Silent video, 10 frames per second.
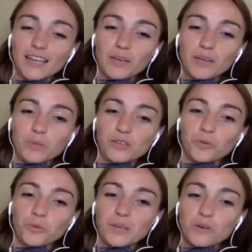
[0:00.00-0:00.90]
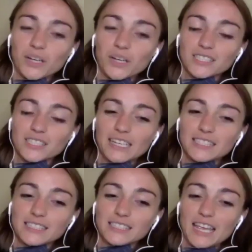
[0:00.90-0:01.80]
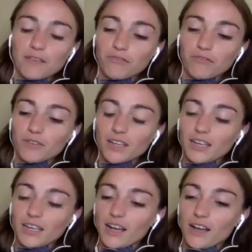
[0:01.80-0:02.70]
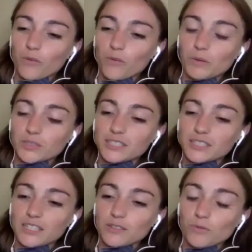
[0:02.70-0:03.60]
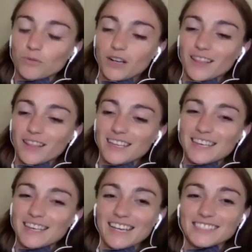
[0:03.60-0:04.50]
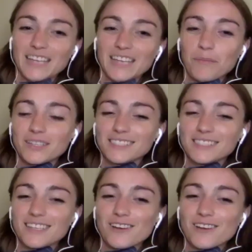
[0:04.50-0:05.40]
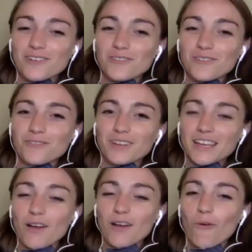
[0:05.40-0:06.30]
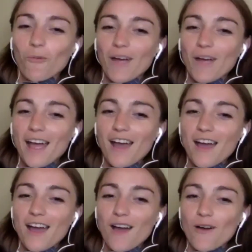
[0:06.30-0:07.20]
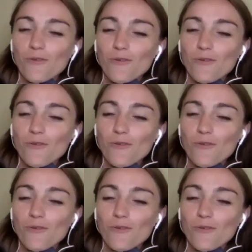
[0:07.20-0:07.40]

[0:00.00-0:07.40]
be you be queer stay safe uh, we will see you on the next episode wow